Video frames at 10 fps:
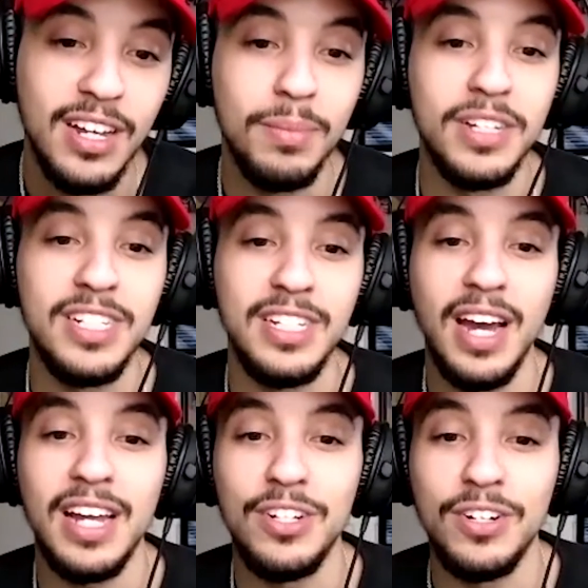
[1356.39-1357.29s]
because he
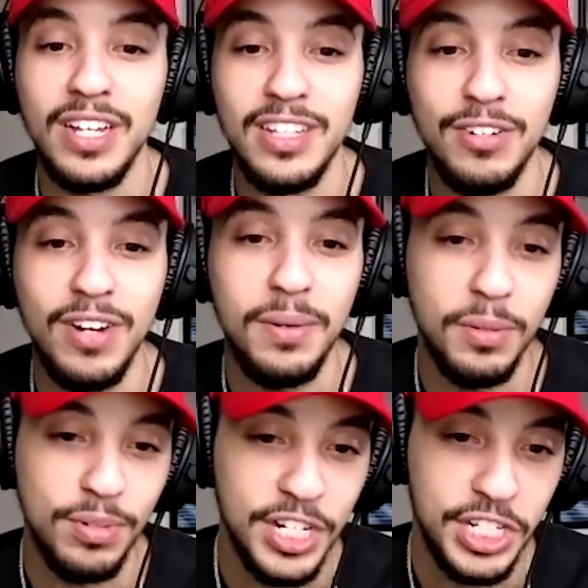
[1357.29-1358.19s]
died during like the Great
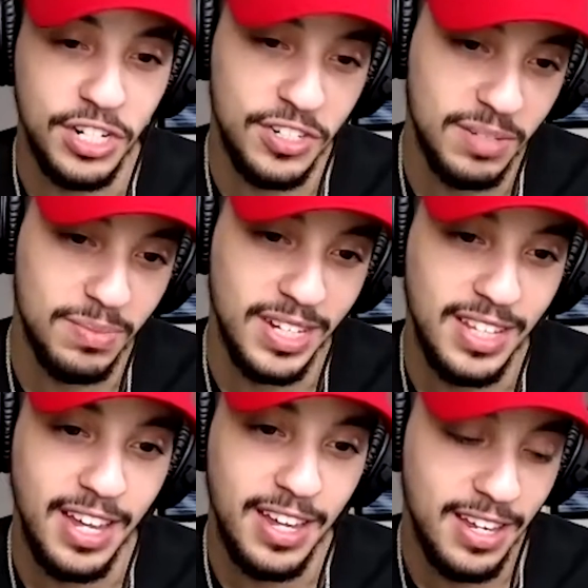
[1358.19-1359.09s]
Depression or something like
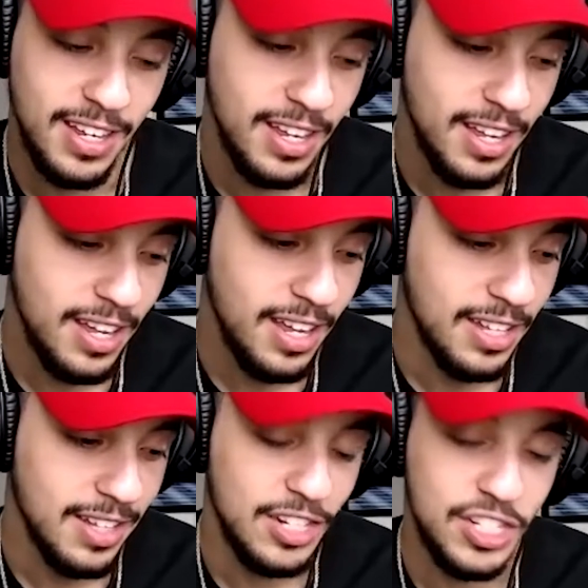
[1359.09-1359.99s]
that.
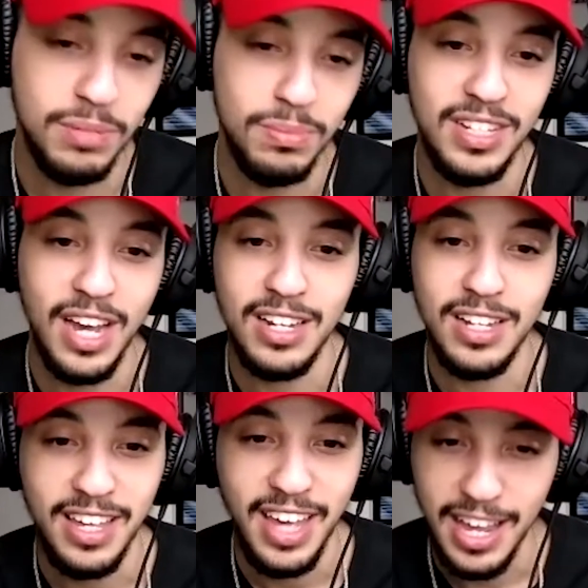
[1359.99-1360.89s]
And like Jimmy died of
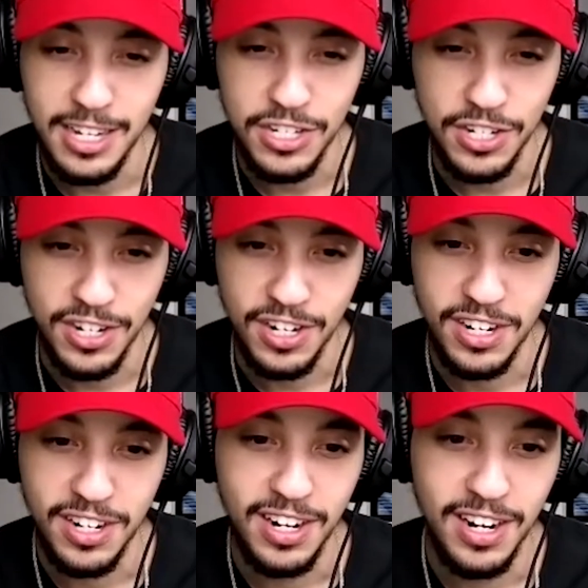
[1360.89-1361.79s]
like
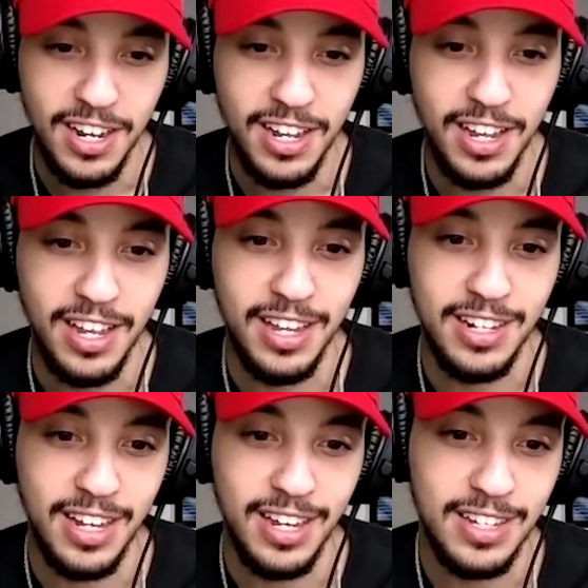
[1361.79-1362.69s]
cancer,
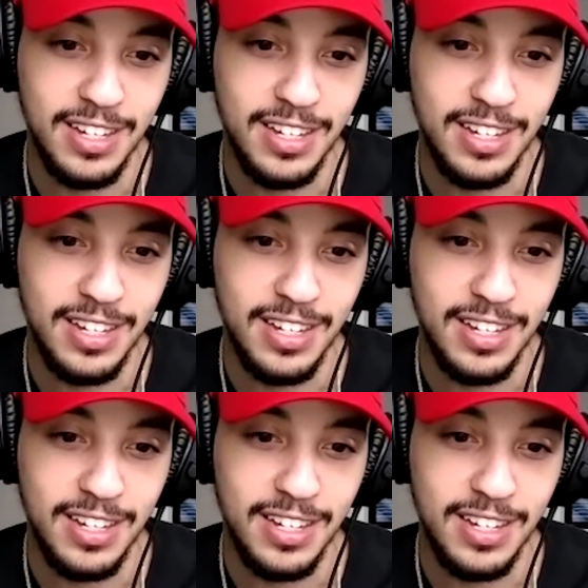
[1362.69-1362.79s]
and like